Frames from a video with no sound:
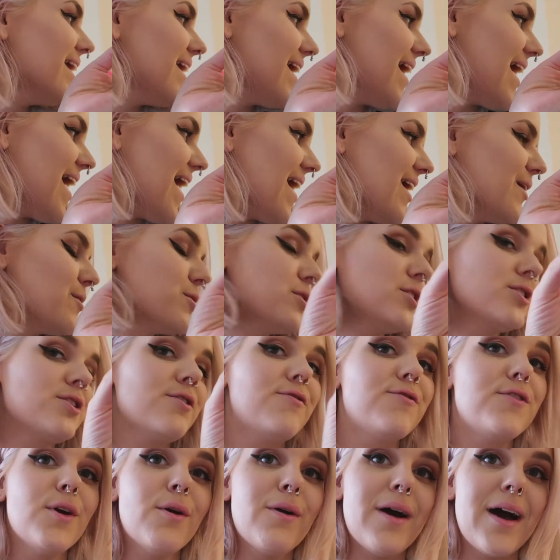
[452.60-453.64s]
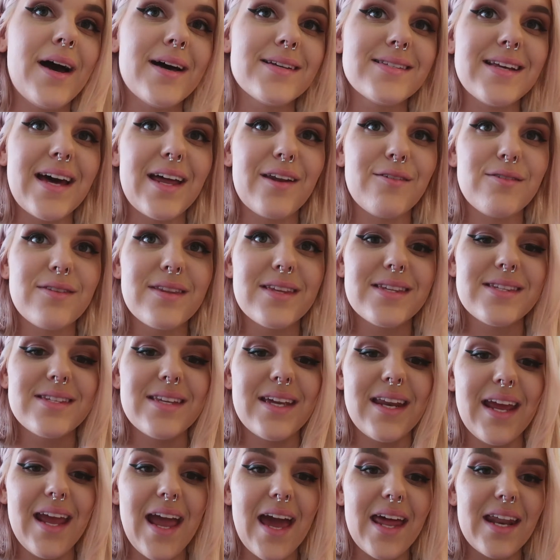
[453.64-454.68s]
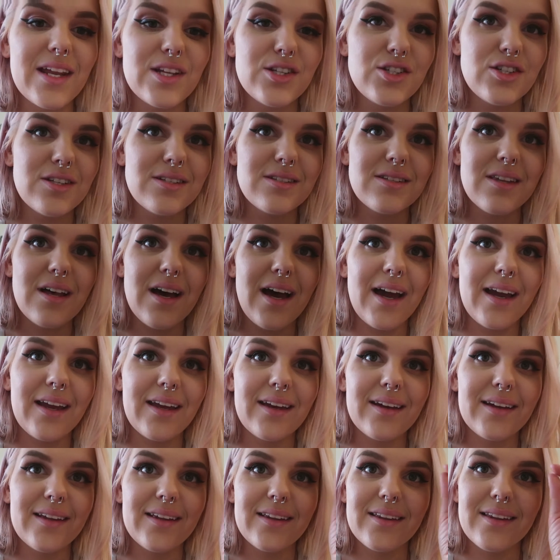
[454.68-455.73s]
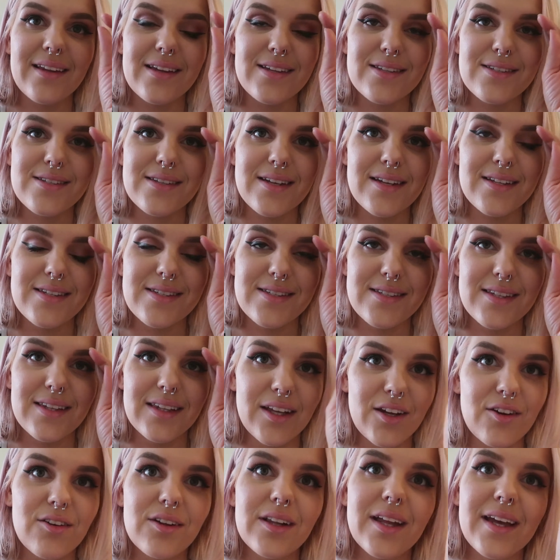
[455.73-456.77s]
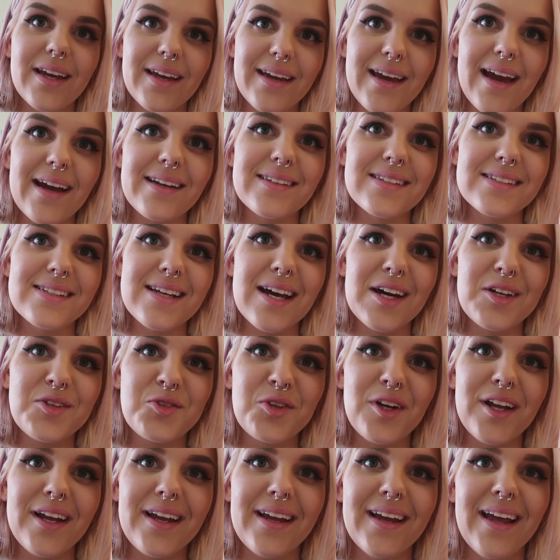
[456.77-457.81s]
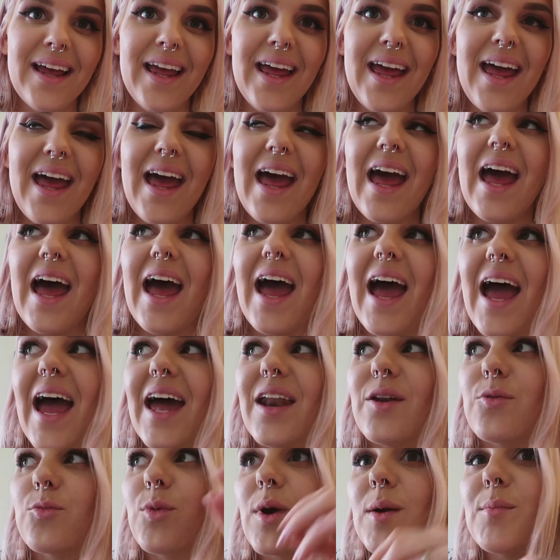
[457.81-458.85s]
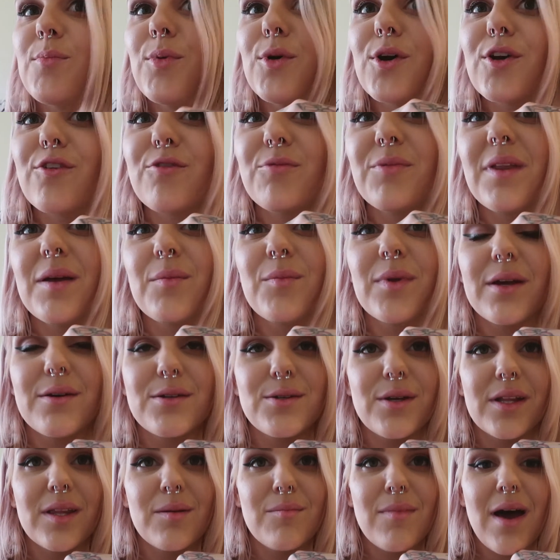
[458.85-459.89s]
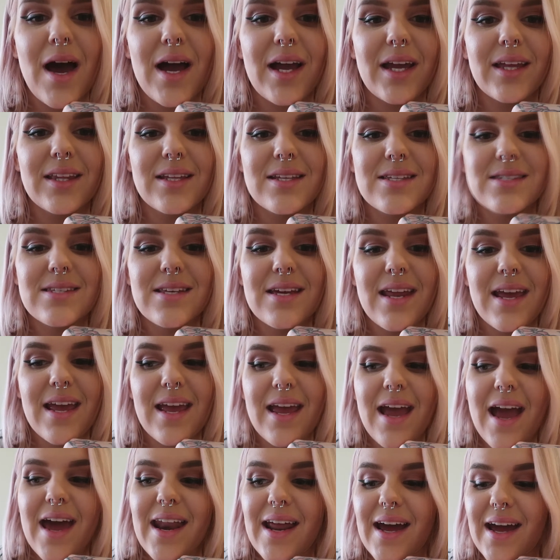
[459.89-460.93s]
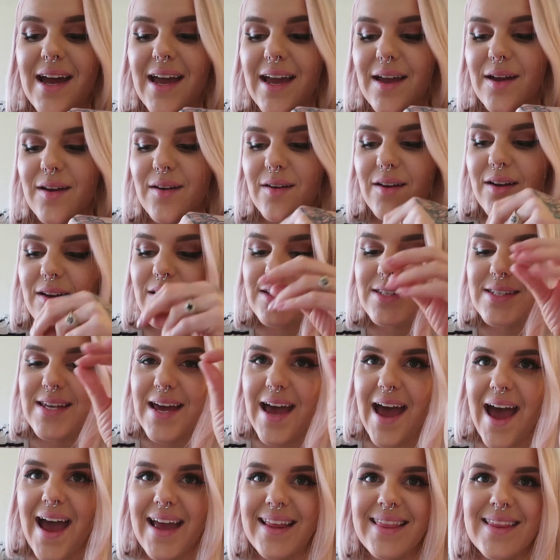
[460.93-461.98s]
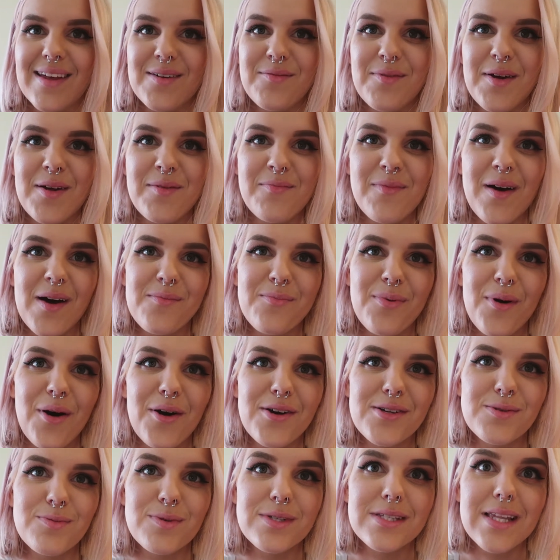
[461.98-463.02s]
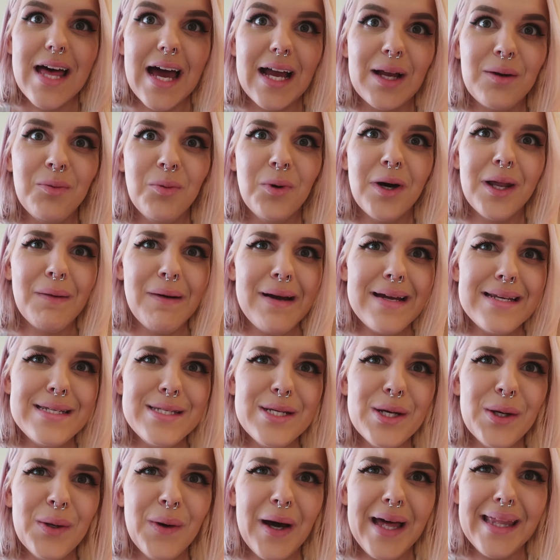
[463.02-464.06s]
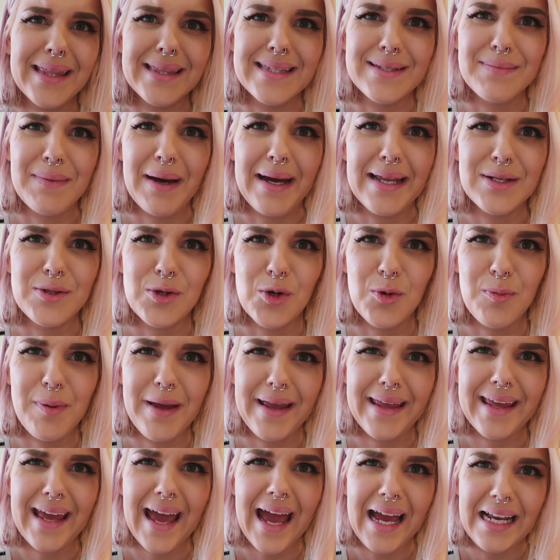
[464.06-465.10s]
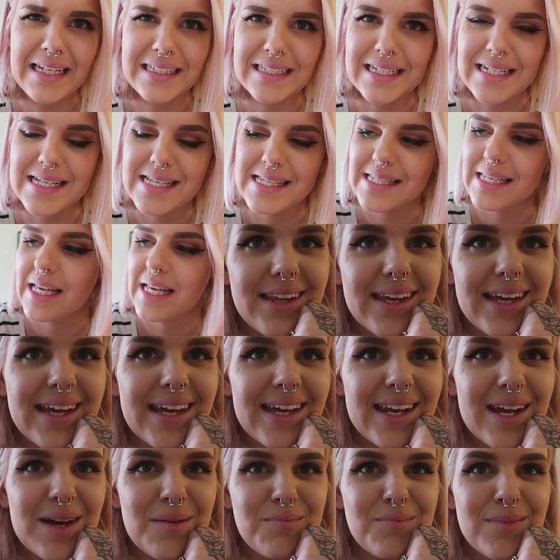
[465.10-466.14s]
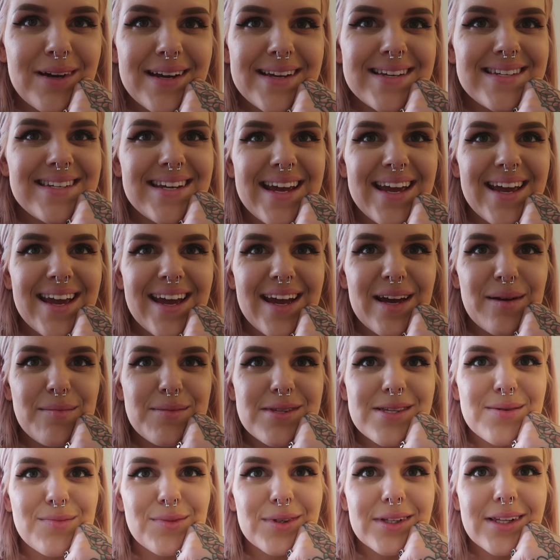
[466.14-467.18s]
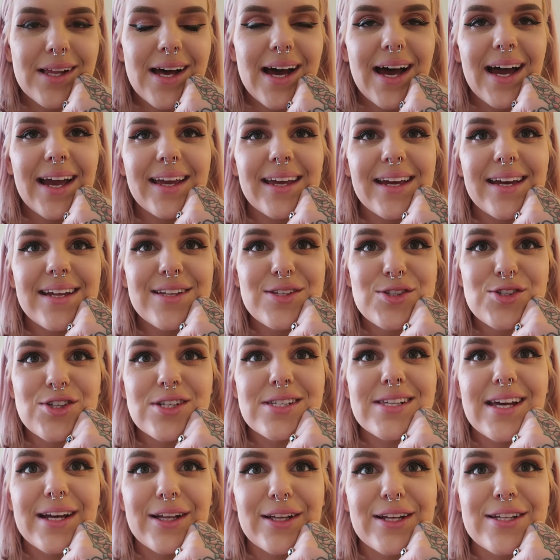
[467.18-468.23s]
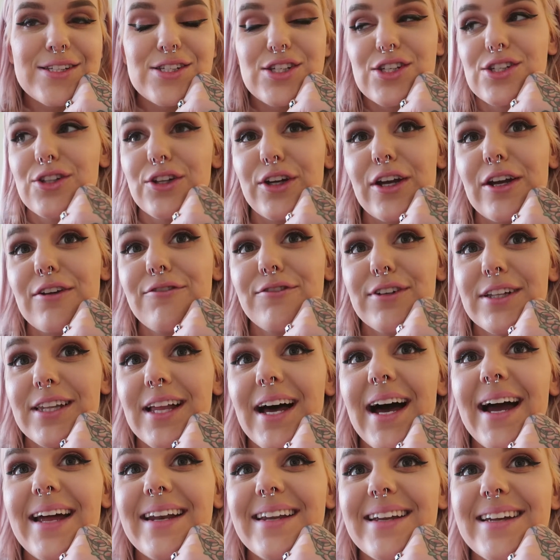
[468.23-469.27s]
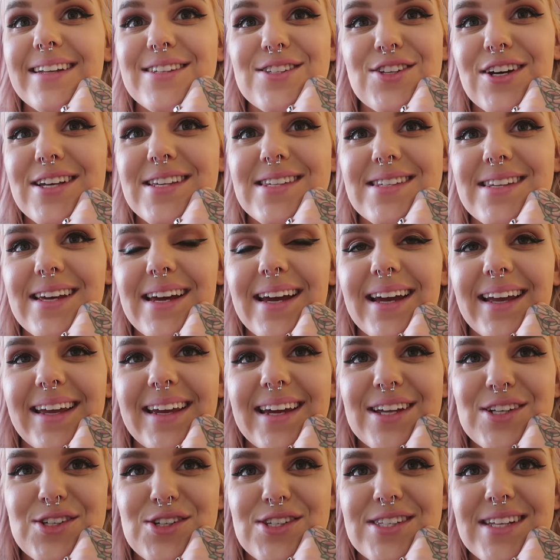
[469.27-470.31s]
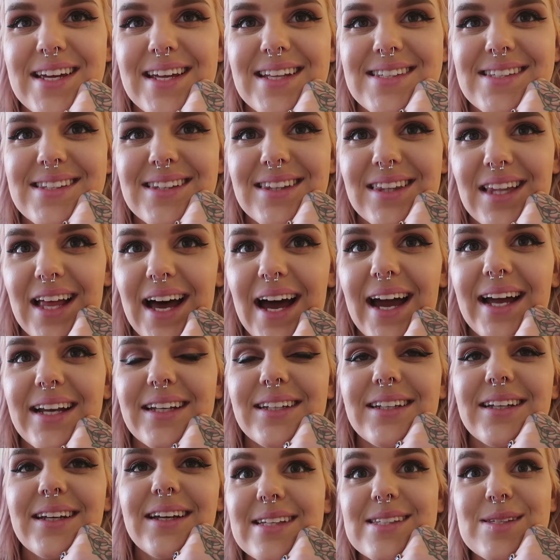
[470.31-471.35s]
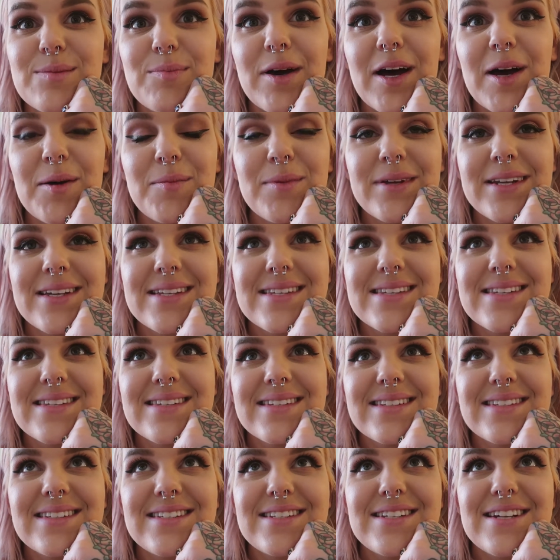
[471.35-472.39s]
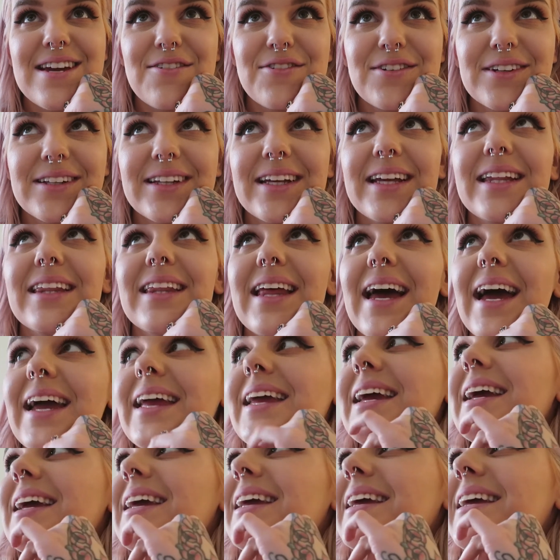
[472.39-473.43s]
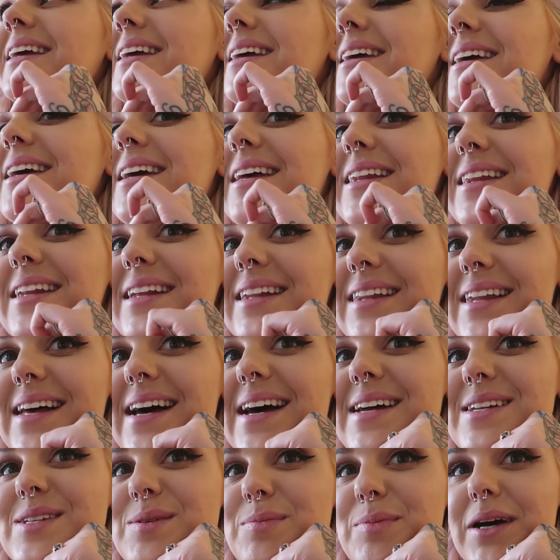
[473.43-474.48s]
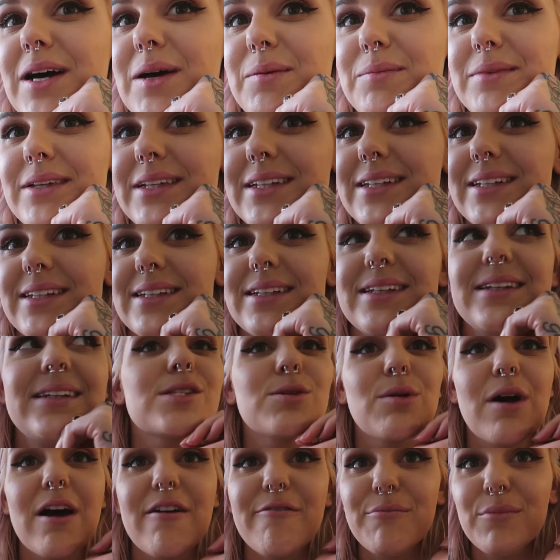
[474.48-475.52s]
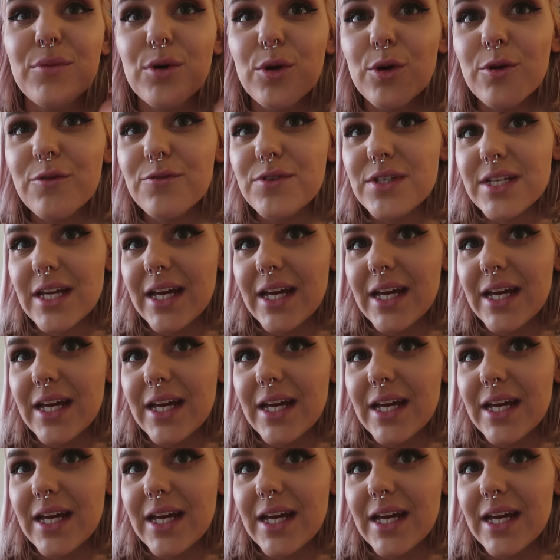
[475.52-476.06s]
Yeah, which is a few hours out of the city, and it's just like, it's literally a cactus country. And we bought it from them when they were doing the market in the city, and I tagged them in my post, was like, what do I do? I'm my droopy cactus. They hit up my DMs and were like, it's just looking for light. It's not sick, it just needs light. This apartment is definitely lacking in the light department. So I've moved